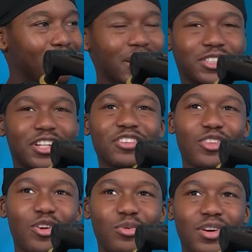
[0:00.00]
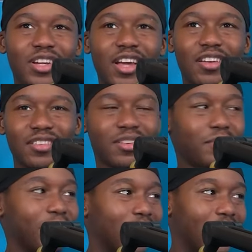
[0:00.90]
Mind you, there's 31 days in,
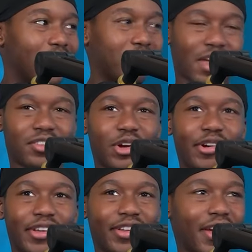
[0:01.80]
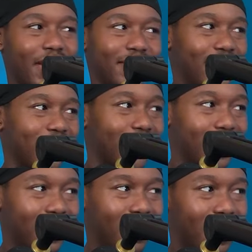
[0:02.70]
a, and there's like 30 days in
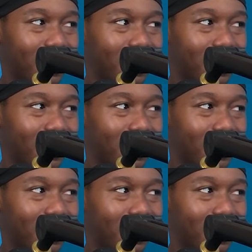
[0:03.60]
in a, in a